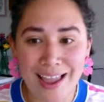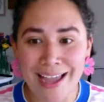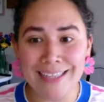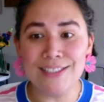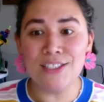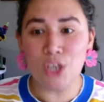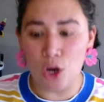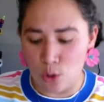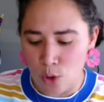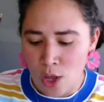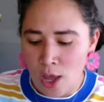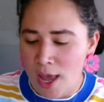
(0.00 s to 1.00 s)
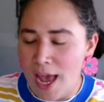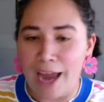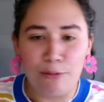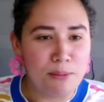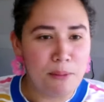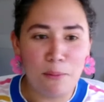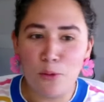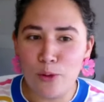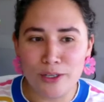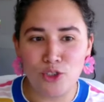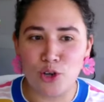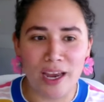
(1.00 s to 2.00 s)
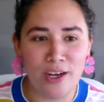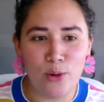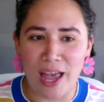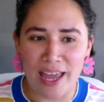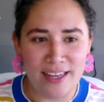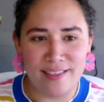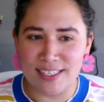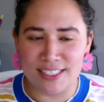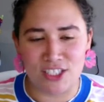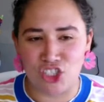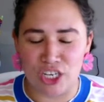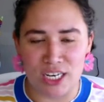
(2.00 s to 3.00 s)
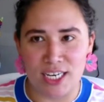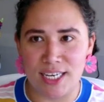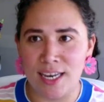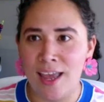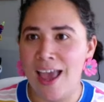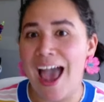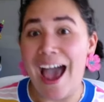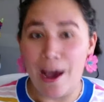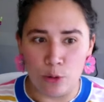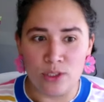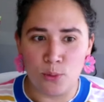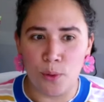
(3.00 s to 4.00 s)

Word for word: And so I remember we were trying to edit this gene out.